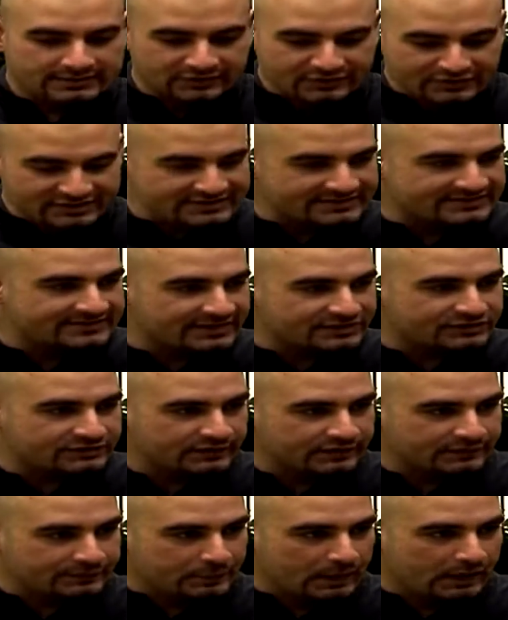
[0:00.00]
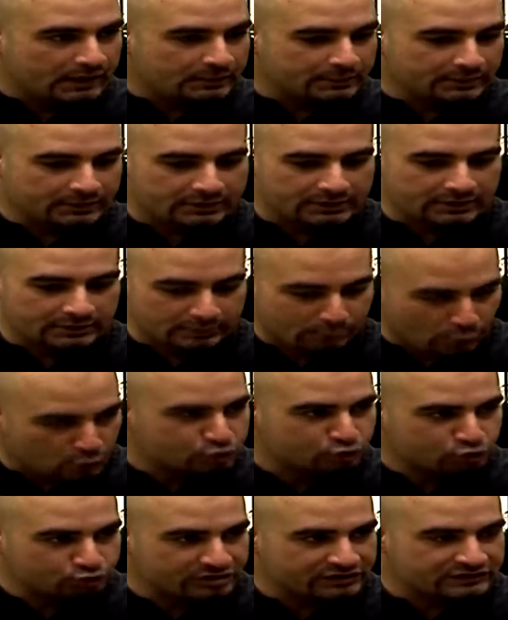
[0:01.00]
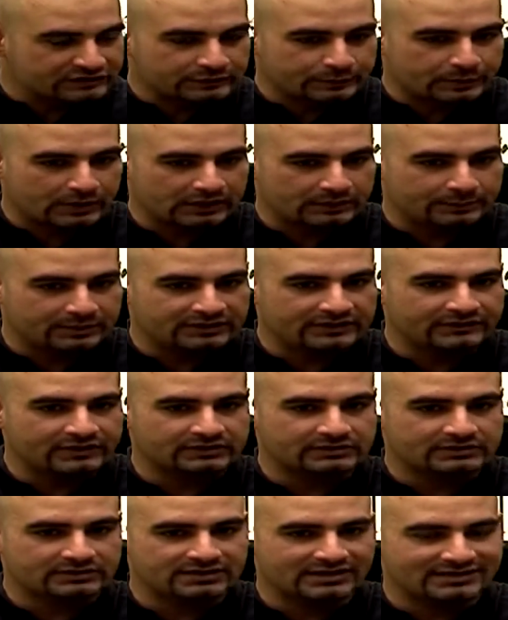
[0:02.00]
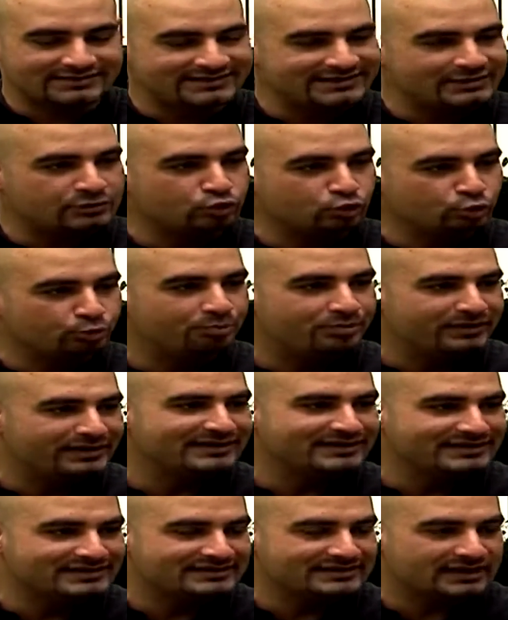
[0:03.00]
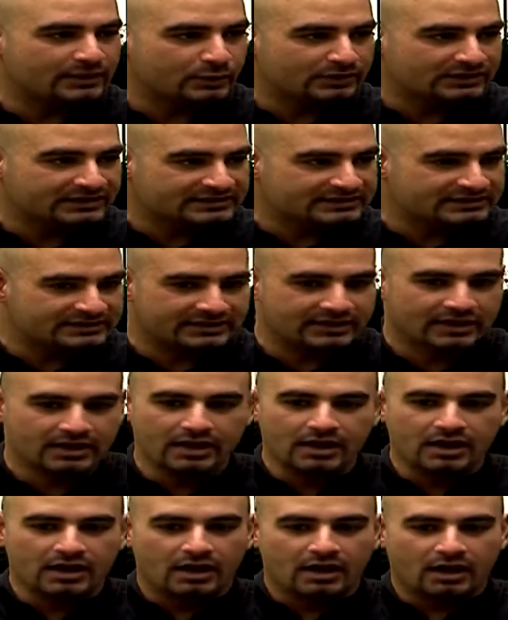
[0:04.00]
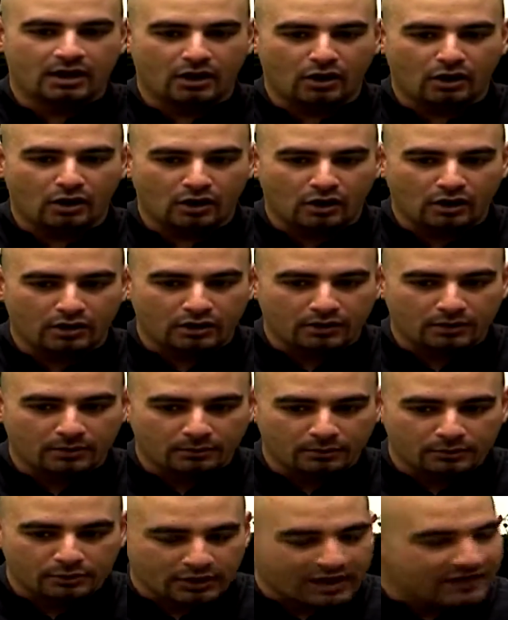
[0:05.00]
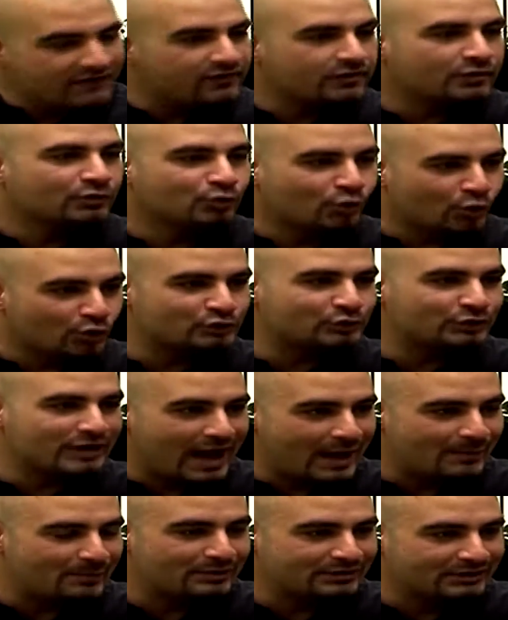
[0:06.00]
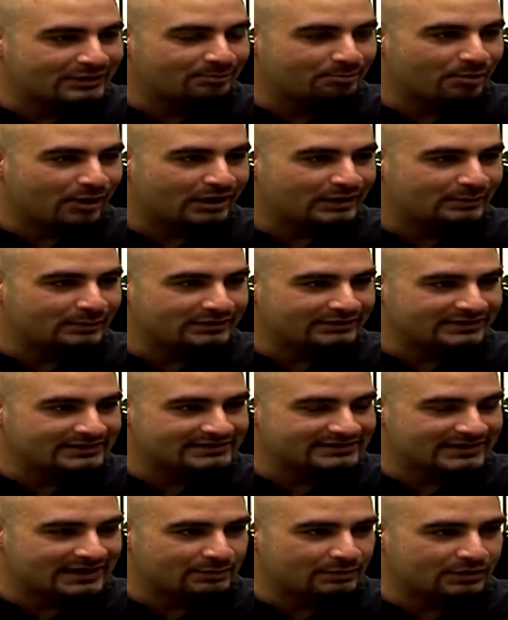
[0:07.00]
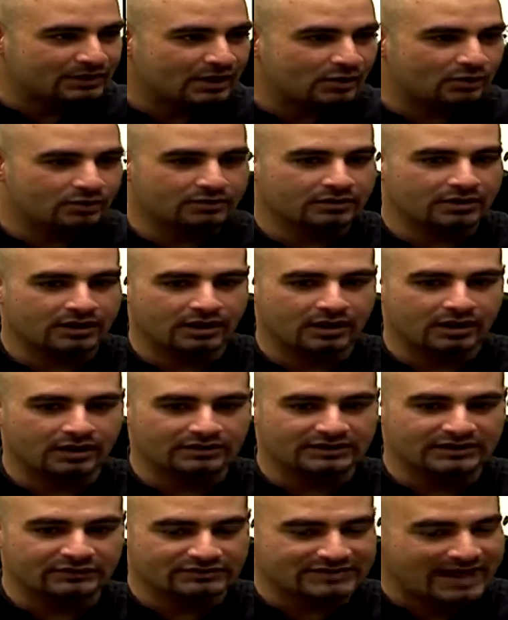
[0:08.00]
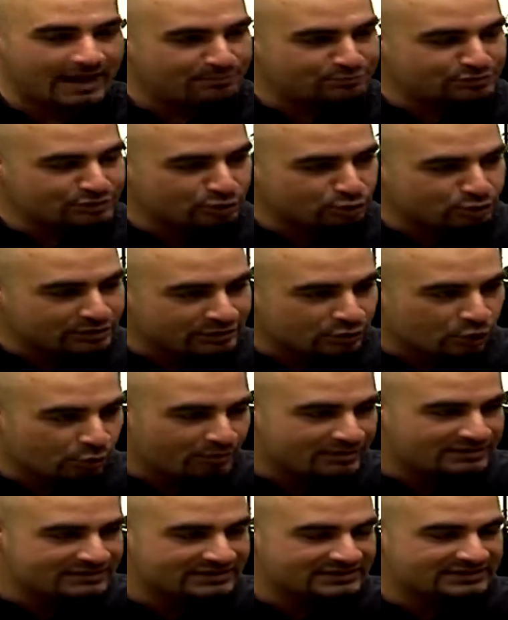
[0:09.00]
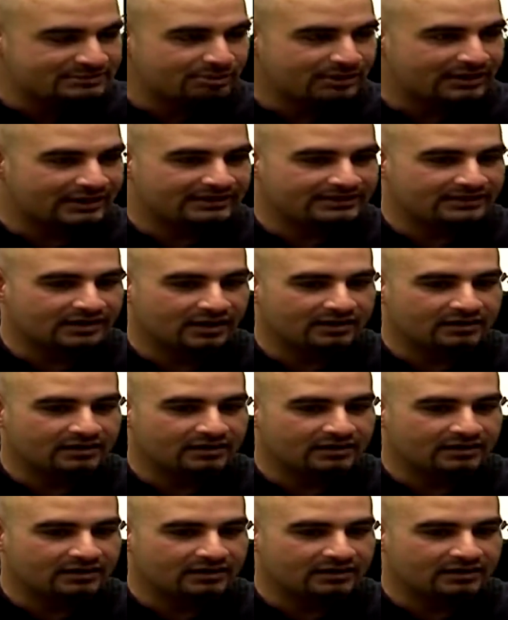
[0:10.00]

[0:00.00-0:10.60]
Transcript: the recent session of Parliament, the monsoon session of Parliament, there were 32 bills that were listed. Everyone knows what happened in Parliament this time around. There was absolutely no business being